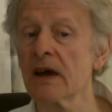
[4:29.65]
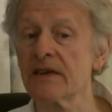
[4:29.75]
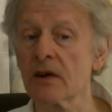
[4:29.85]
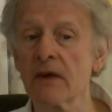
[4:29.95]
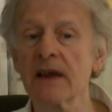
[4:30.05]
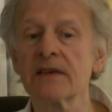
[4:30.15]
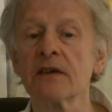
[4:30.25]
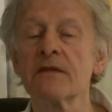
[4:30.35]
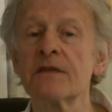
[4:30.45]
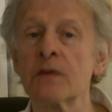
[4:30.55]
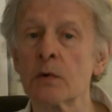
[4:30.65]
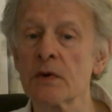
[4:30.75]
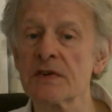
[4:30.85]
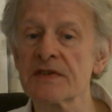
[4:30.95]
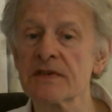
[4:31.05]
directing
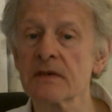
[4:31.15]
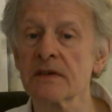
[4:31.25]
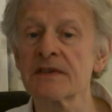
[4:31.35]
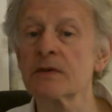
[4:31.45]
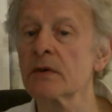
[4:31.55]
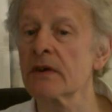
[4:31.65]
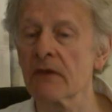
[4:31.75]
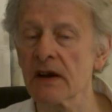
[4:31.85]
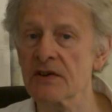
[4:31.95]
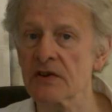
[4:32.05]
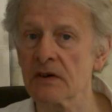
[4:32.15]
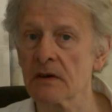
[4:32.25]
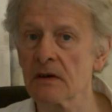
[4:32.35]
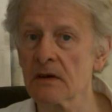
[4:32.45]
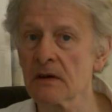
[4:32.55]
force. There's no direction.